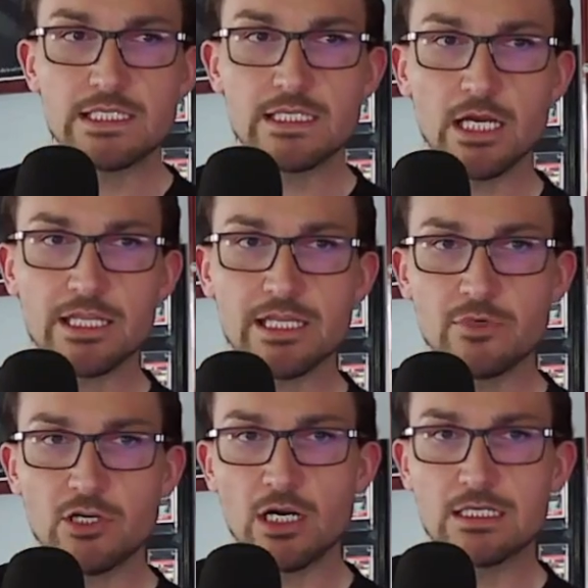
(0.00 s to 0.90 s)
Saw them
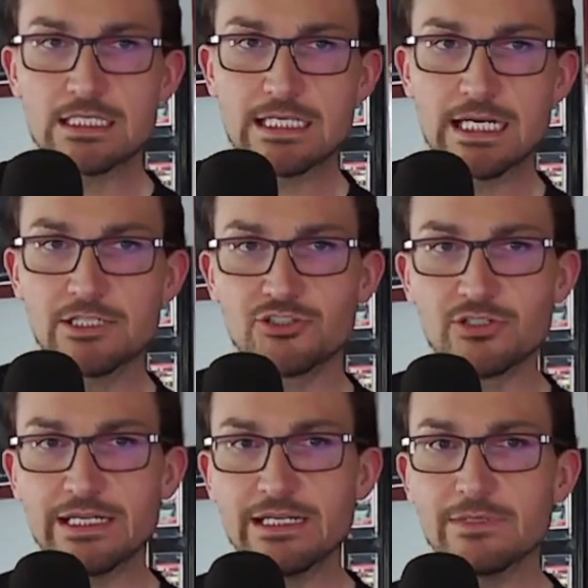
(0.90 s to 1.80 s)
across the
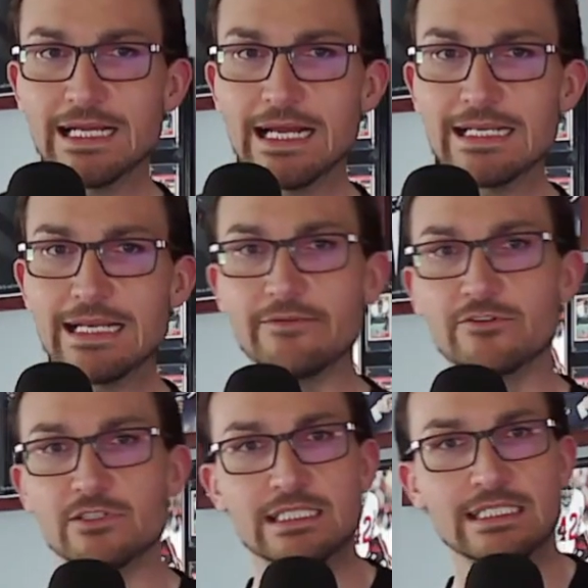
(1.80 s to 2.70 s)
country, and we had
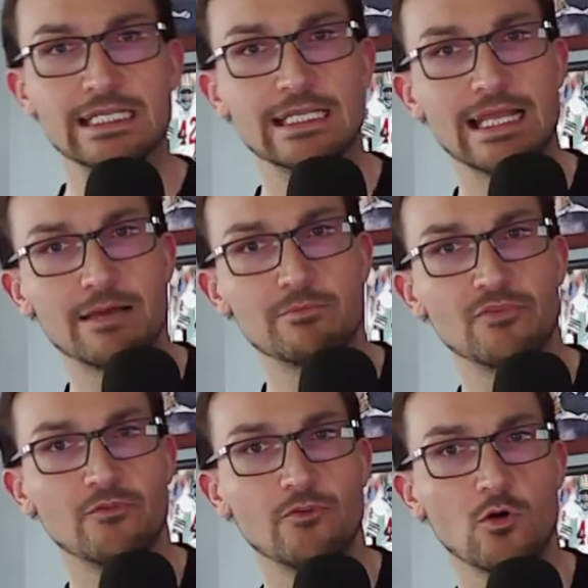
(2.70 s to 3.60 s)
never seen that
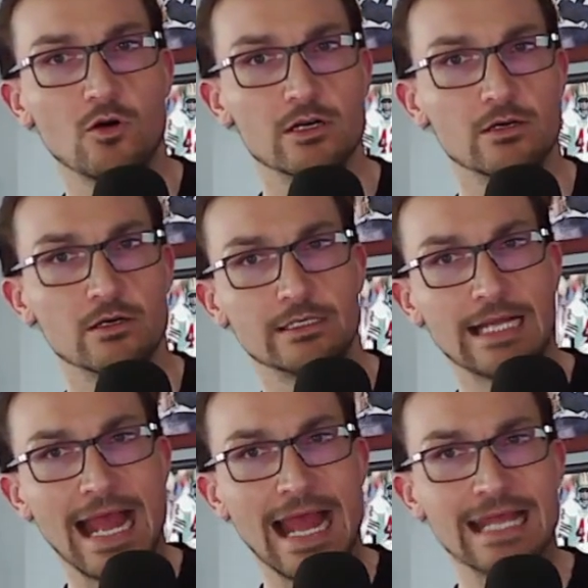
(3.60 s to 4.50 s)
before, or
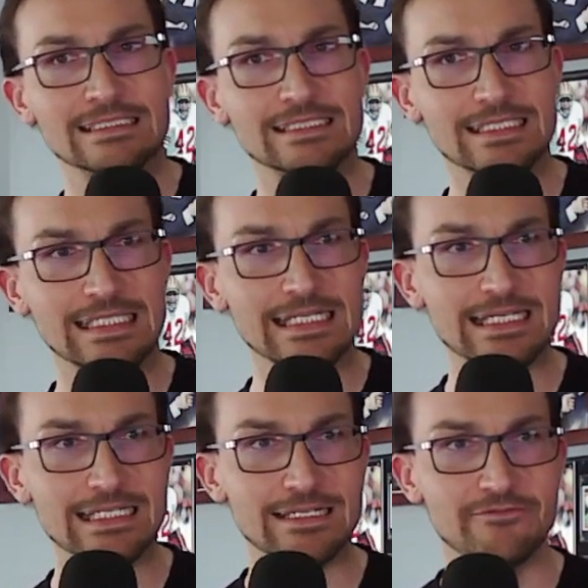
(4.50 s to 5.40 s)
hadn't seen
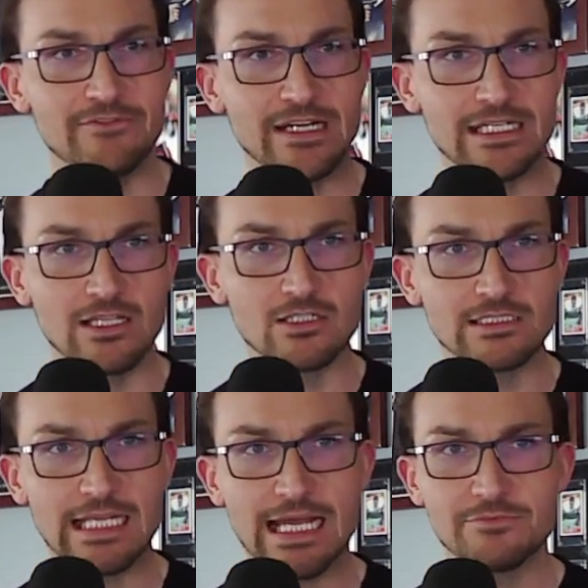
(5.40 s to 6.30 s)
it in a very long
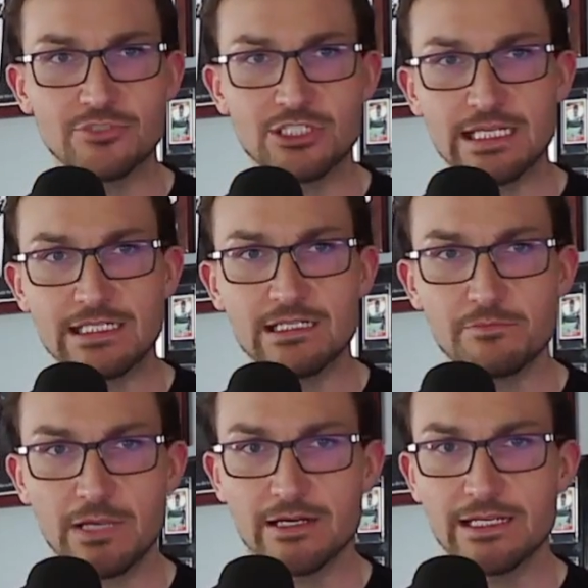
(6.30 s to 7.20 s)
time, she said,
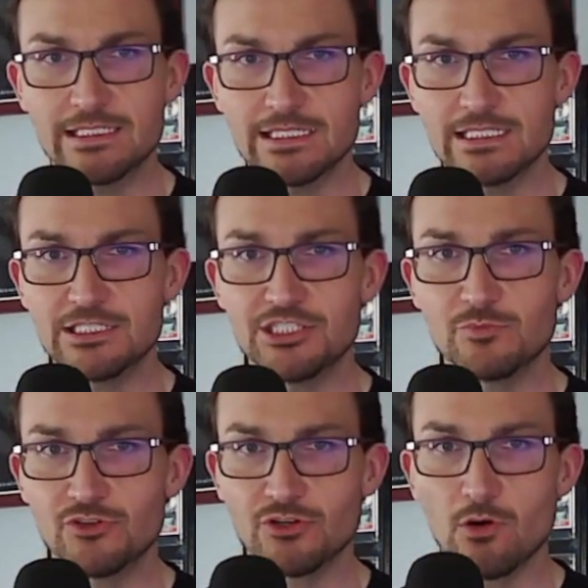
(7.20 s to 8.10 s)
comparing it to the
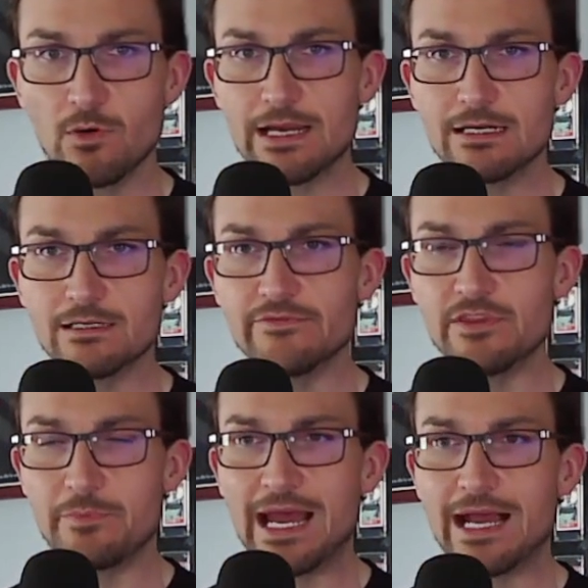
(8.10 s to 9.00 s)
Jim Crow era of
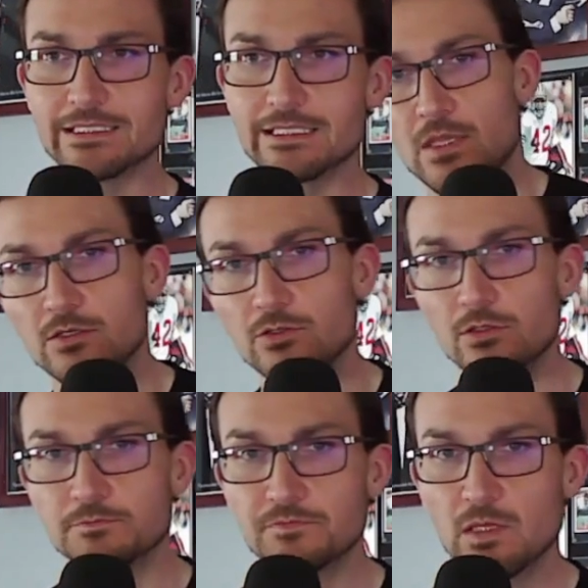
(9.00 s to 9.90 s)
the past.
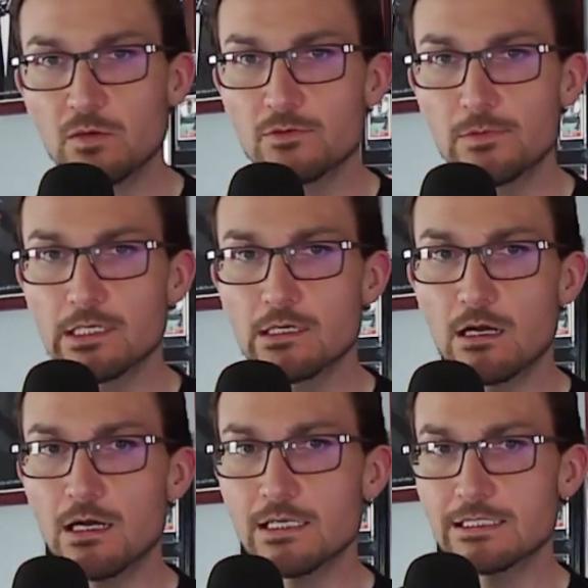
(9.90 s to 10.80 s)
Cool. I wonder what her
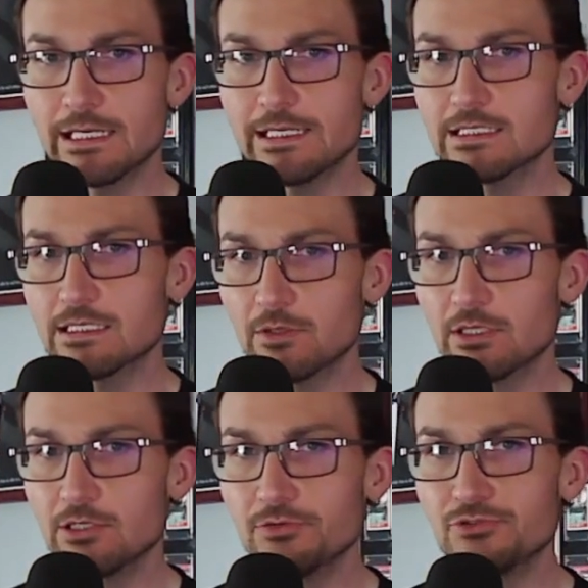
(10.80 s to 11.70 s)
hot takes about
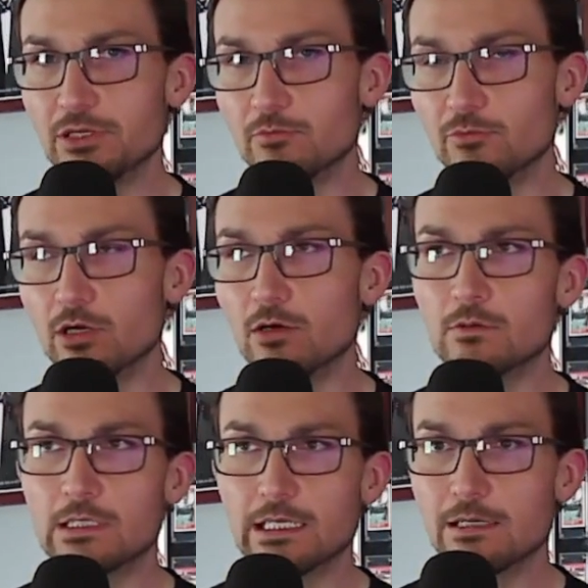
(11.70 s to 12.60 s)
the new Jim Crow
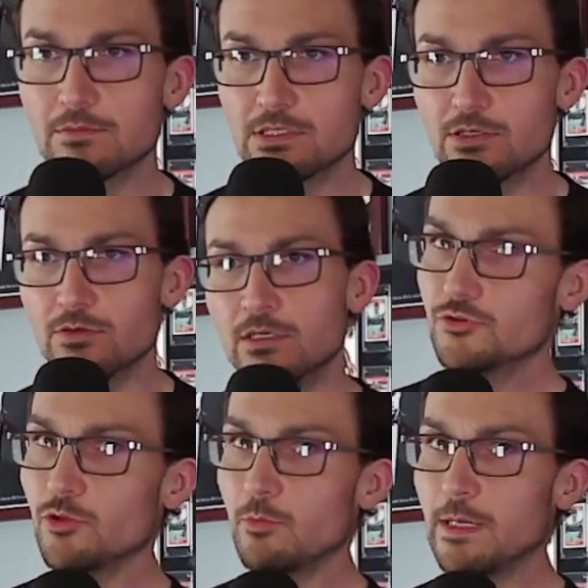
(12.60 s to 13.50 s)
when it comes to
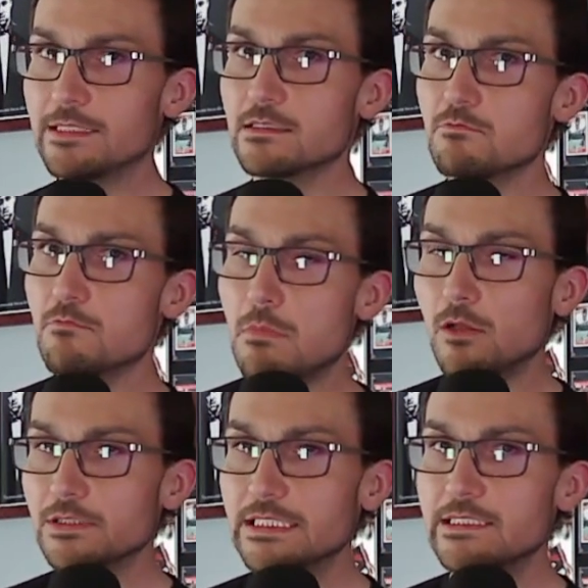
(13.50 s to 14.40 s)
Joe Biden's
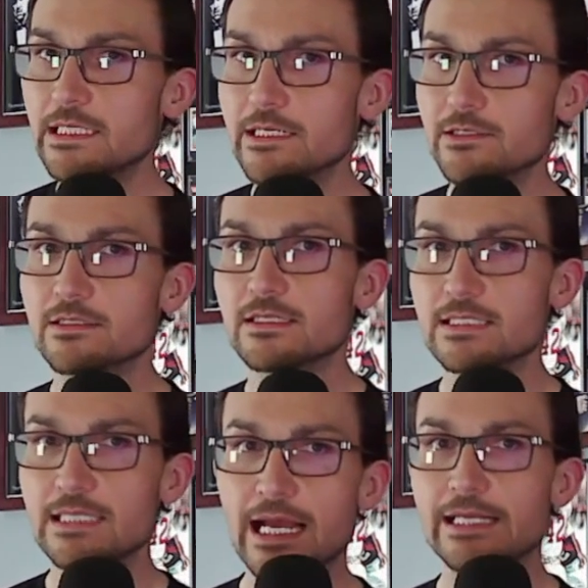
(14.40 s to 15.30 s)
multi-tiered
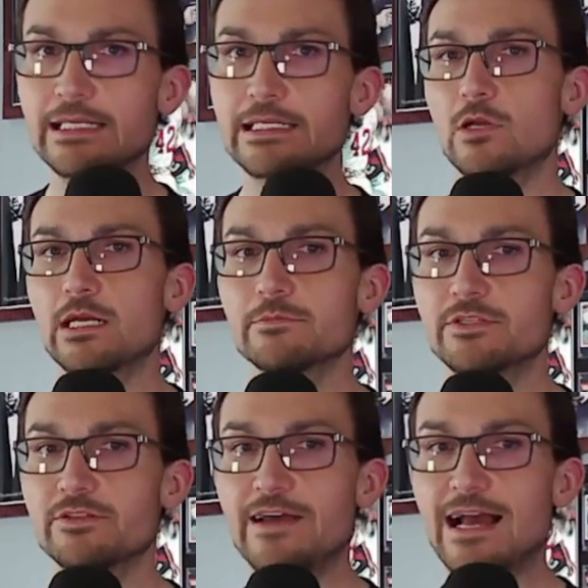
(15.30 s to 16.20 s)
society. When it
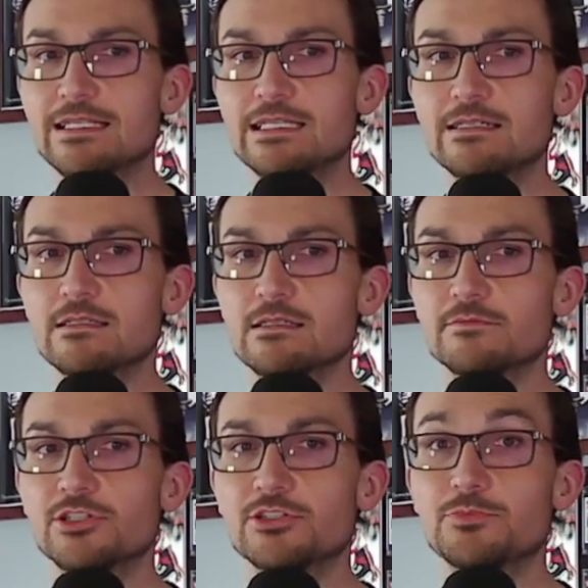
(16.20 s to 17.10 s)
comes to vaccines, I'm
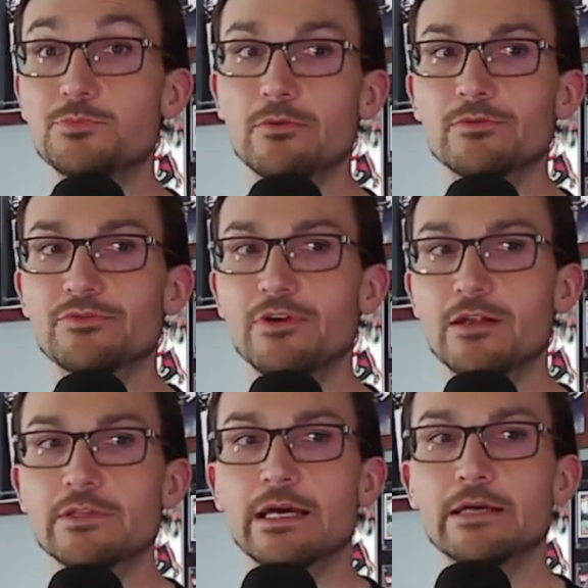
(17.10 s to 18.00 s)
sure she's probably fine
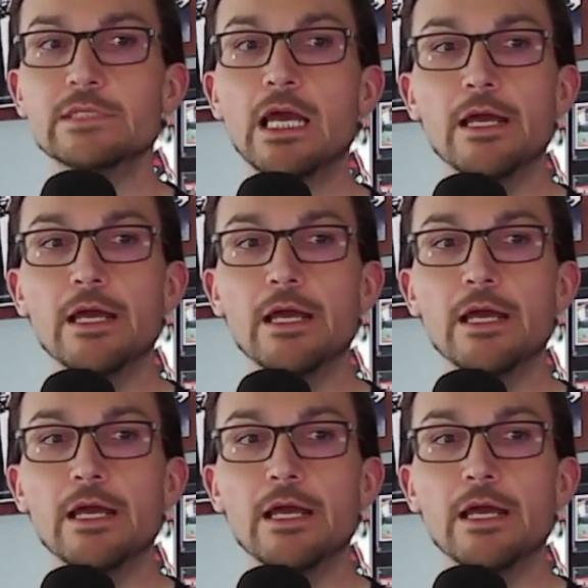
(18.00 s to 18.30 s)
with that.